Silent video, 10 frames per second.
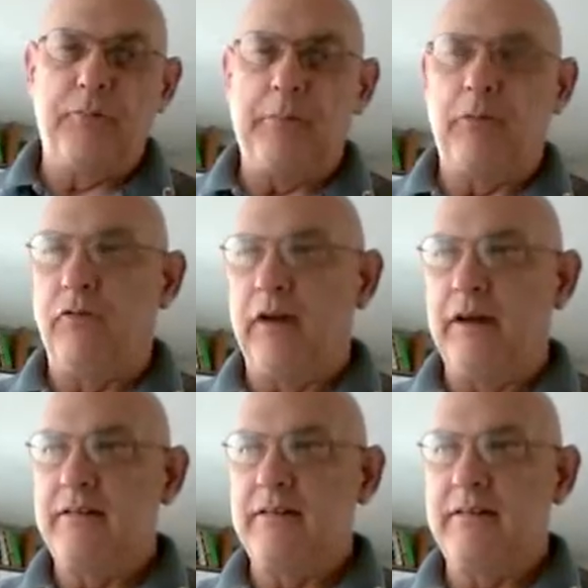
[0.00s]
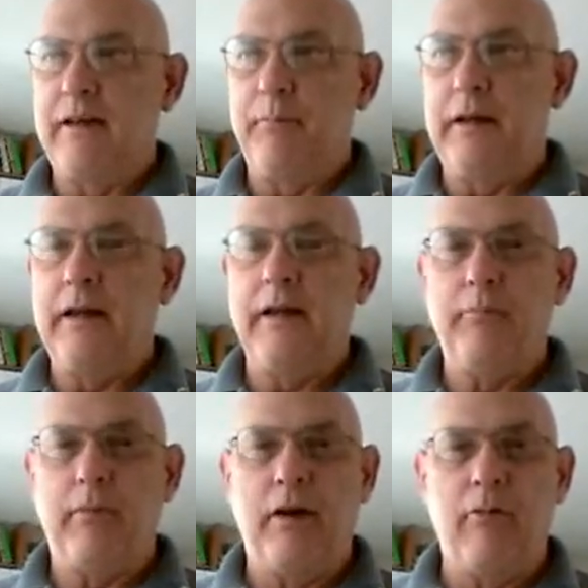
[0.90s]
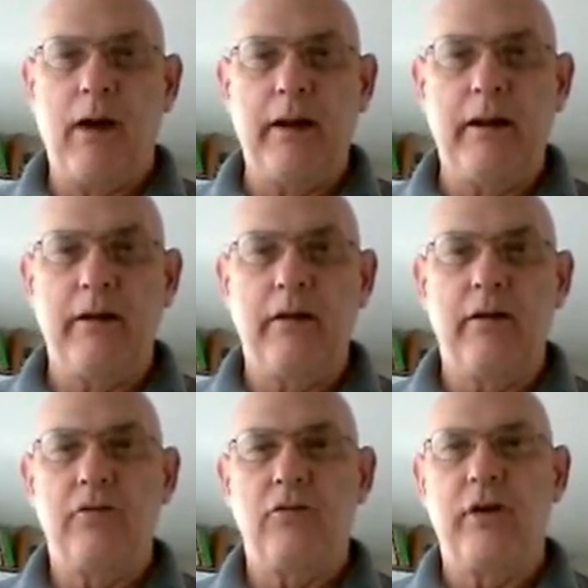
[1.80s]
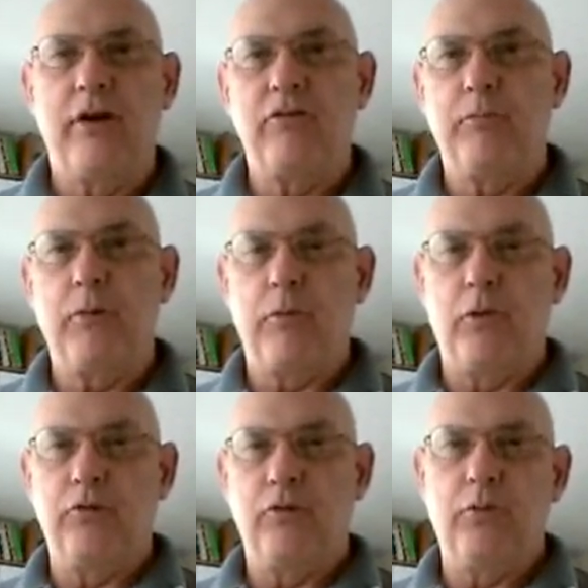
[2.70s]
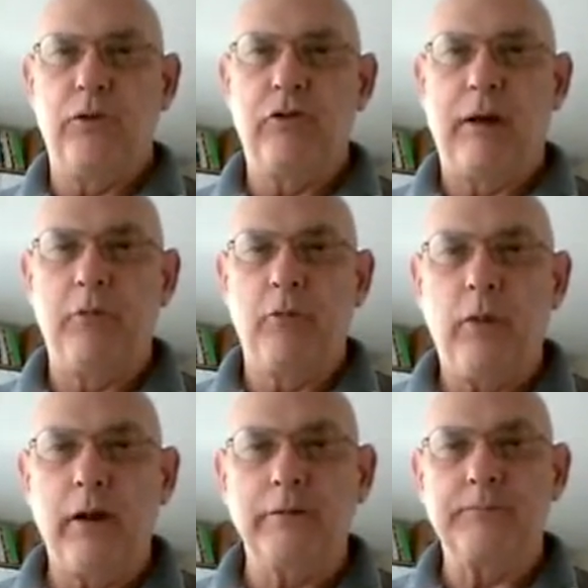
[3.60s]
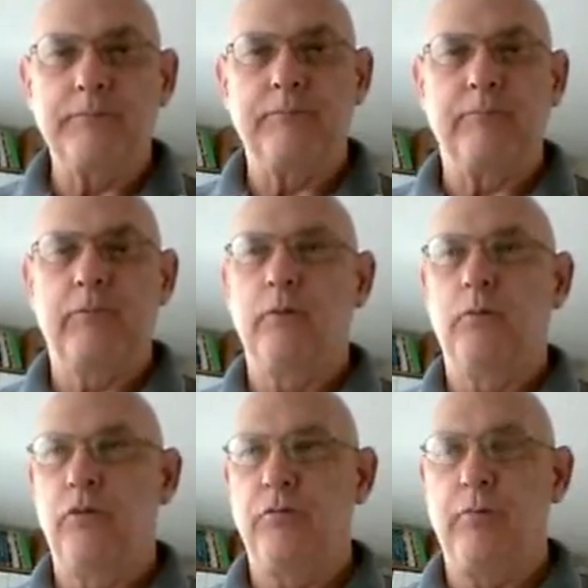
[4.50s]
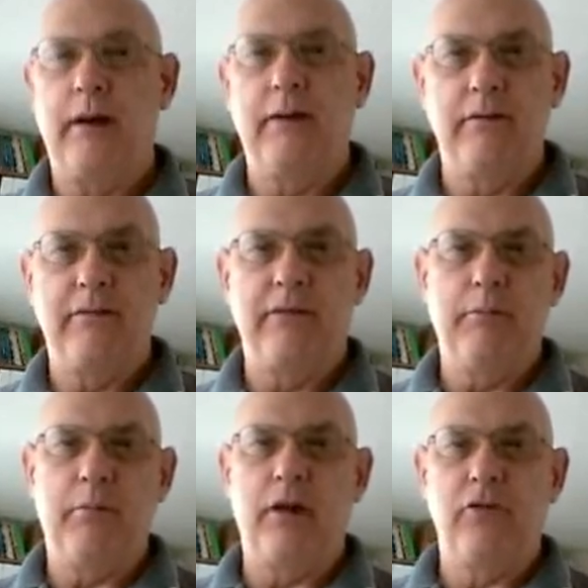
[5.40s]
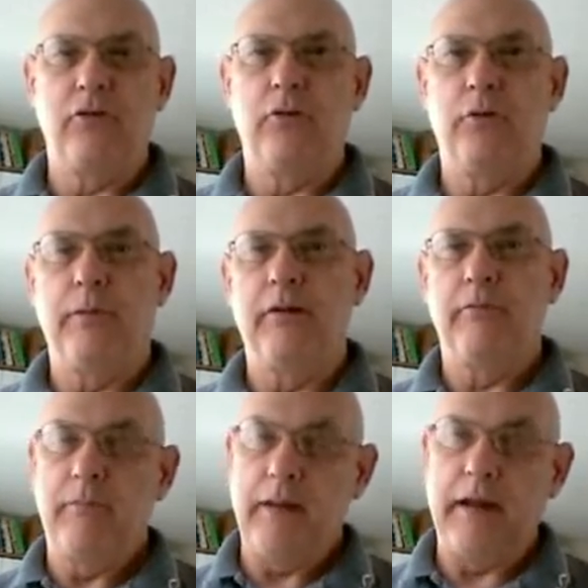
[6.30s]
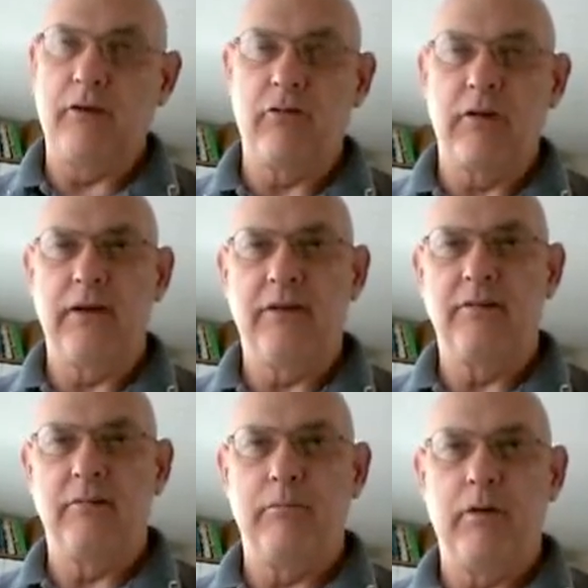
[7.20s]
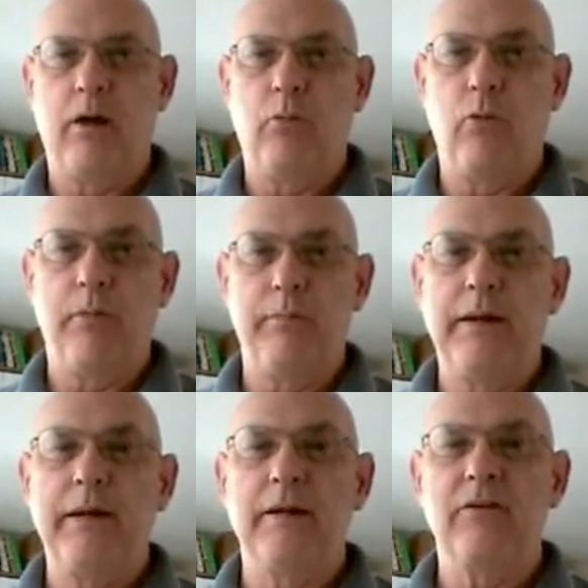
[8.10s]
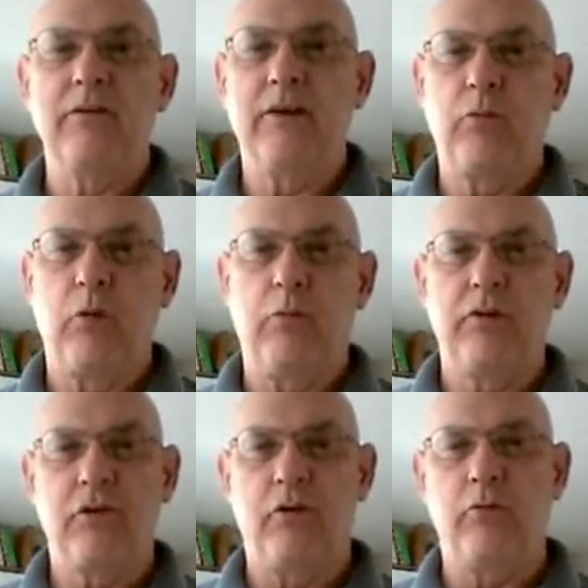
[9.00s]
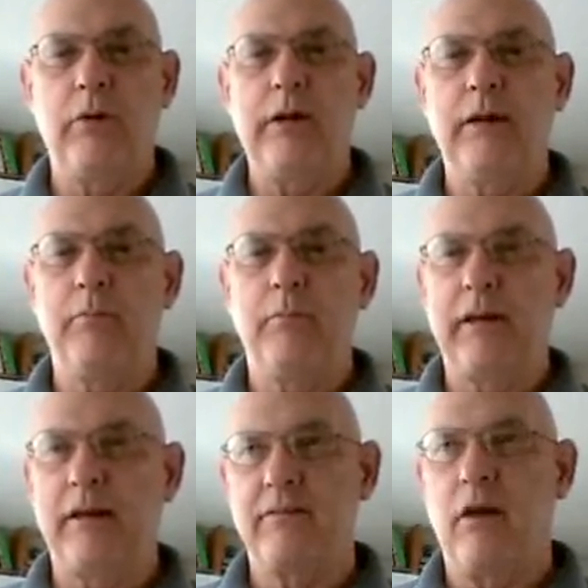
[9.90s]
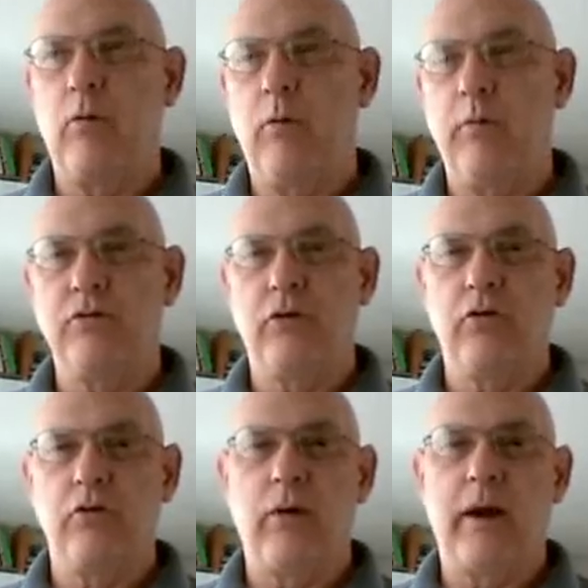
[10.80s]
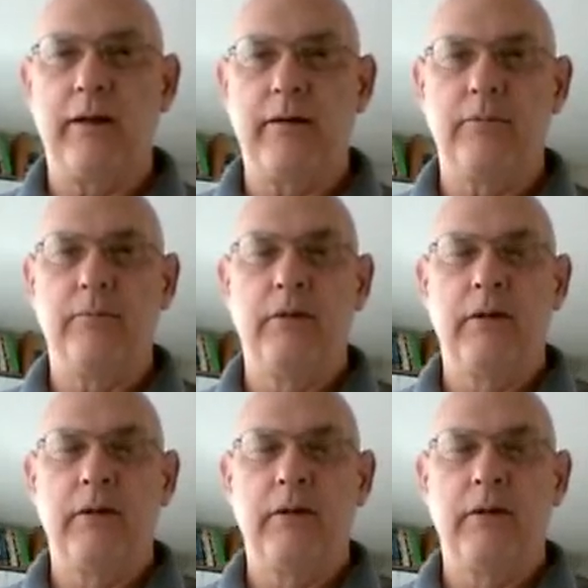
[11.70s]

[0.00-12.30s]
most people face is they begin by writing the dissertation proposal with Chapter 1, which might seem logical, but actually is not where it begins. That's where we start to read it, but that's not where we start to write it.